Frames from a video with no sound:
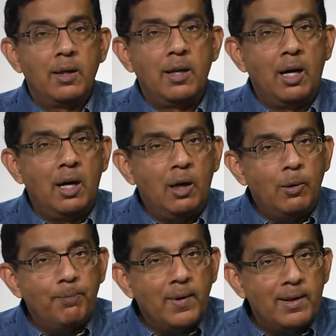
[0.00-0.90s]

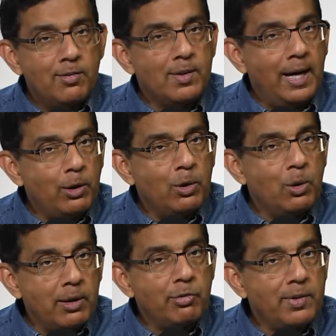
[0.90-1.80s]
Now, this guy could
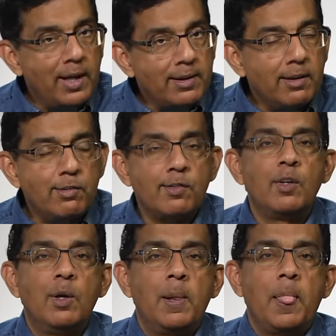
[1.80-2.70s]
not have said this